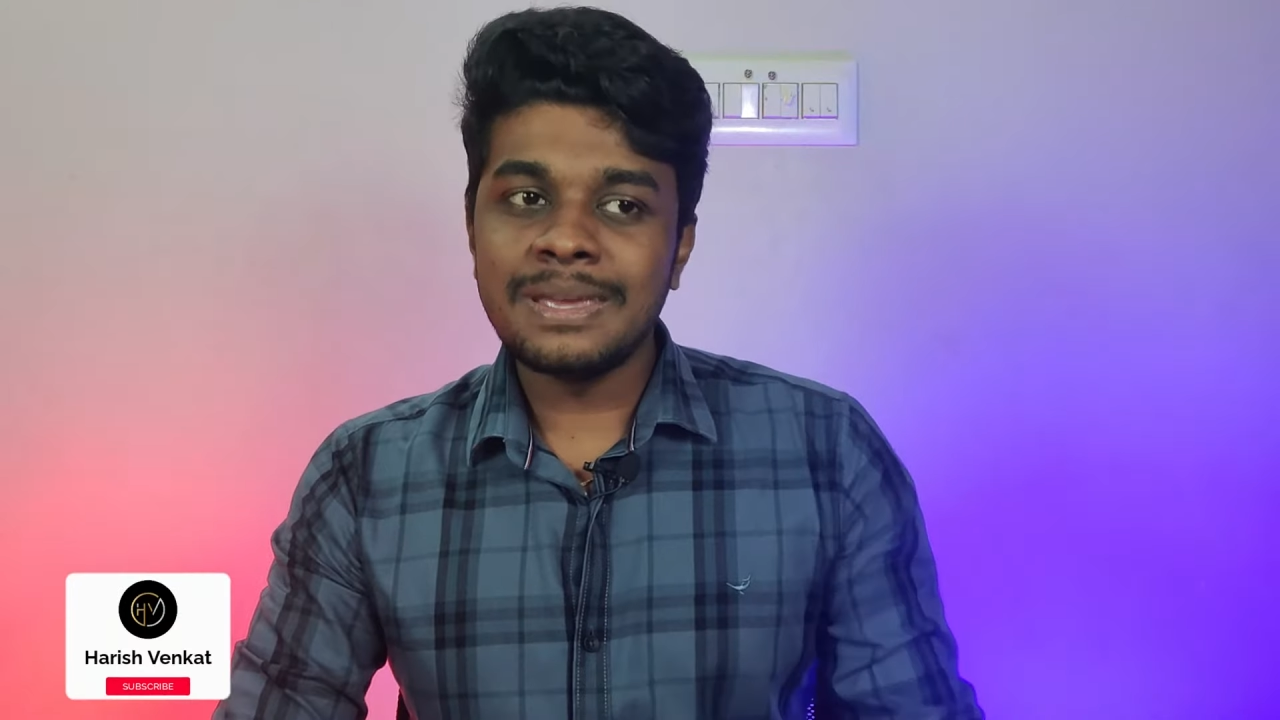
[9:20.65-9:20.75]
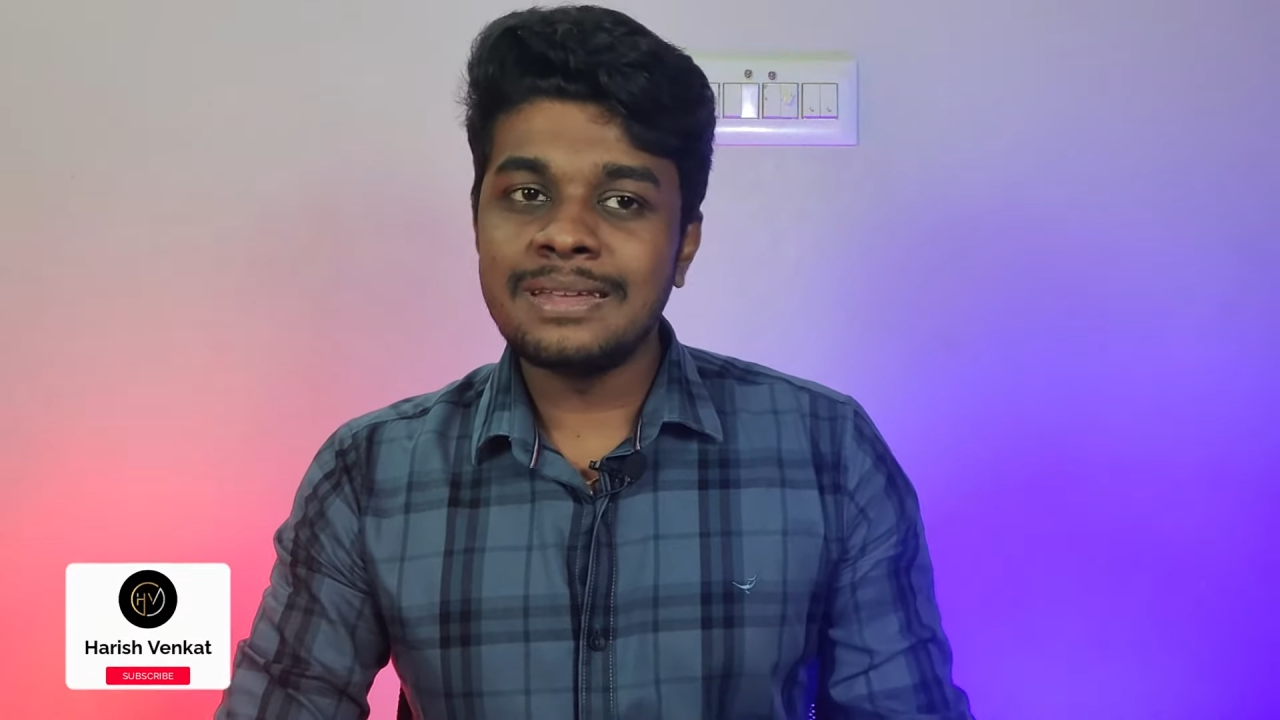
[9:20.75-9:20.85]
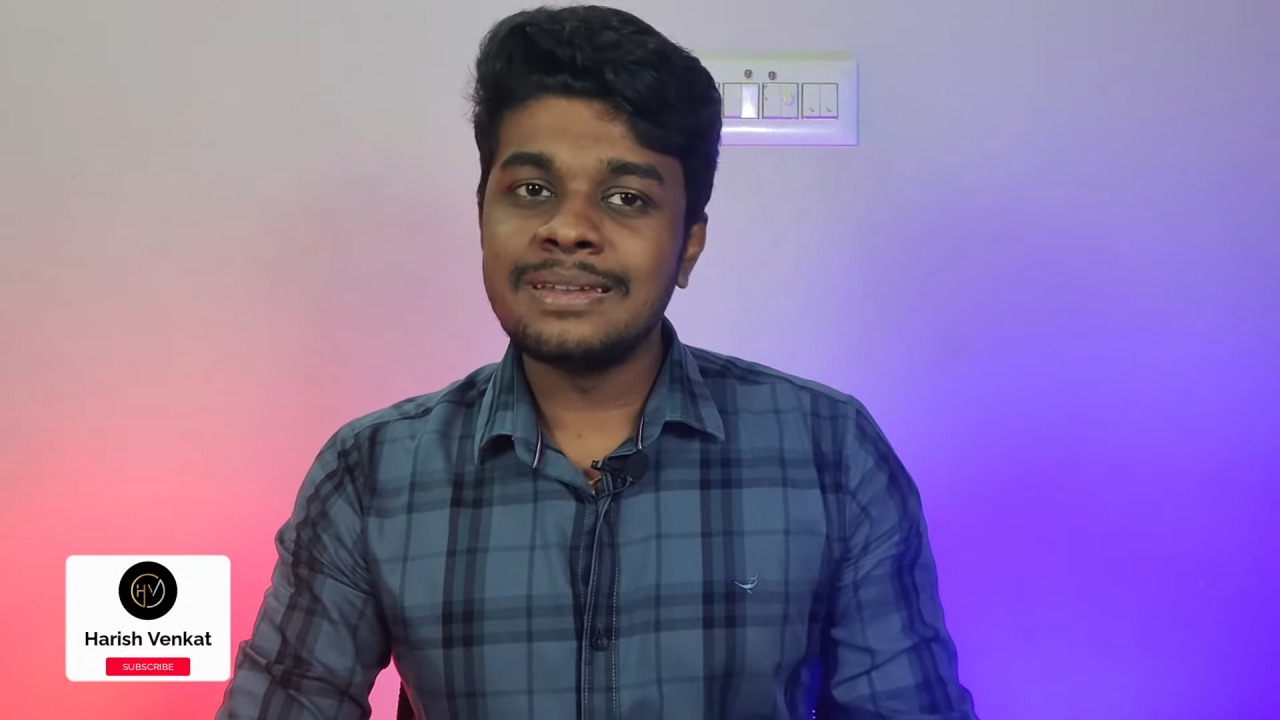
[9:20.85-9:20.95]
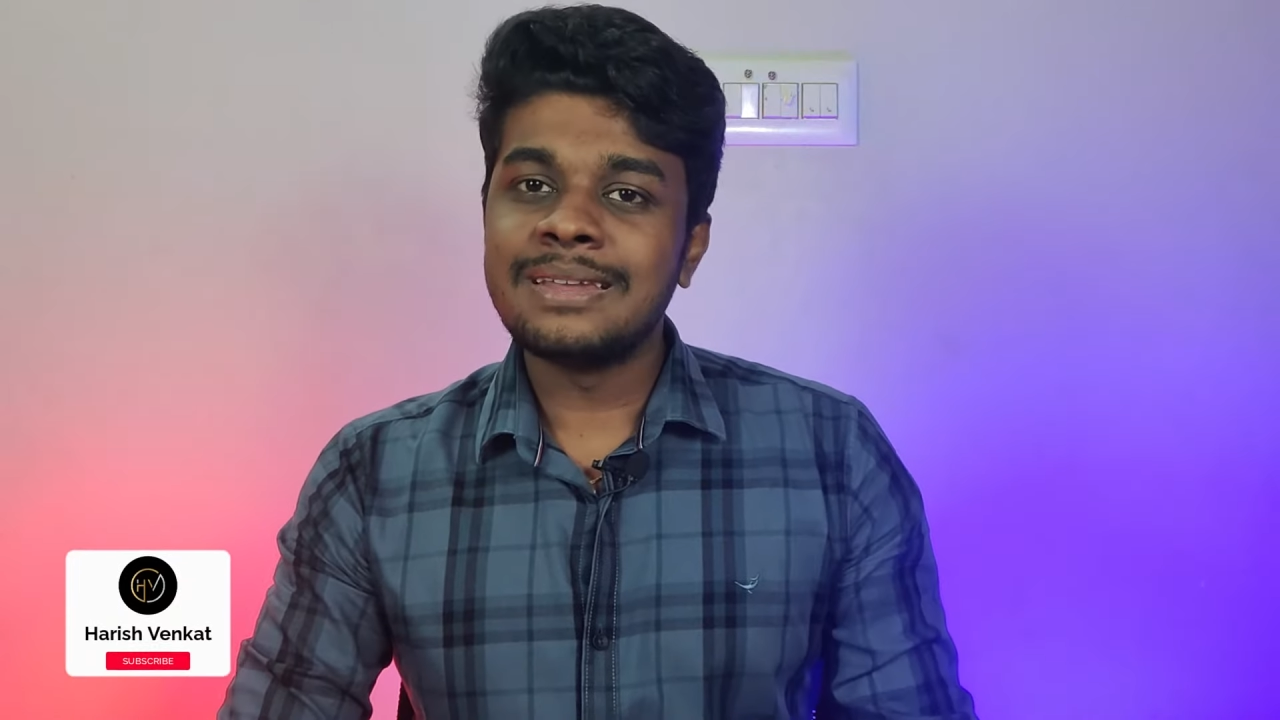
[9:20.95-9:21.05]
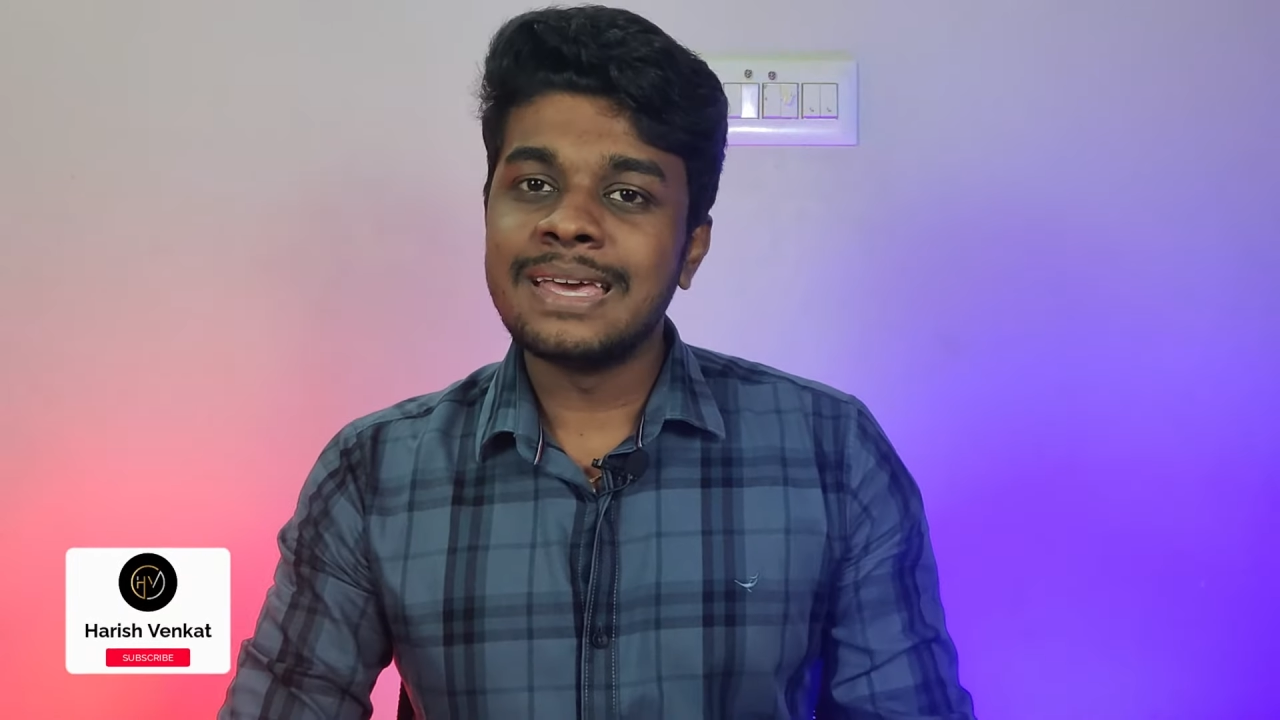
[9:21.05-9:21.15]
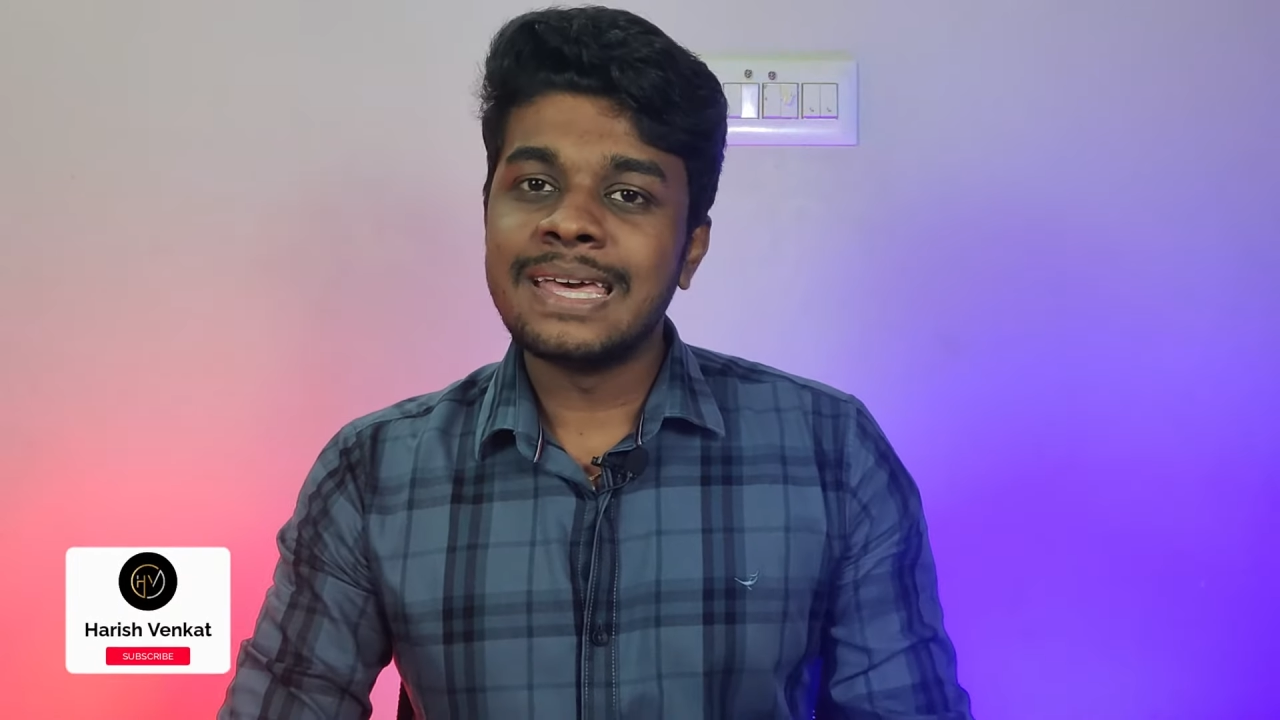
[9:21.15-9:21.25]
mean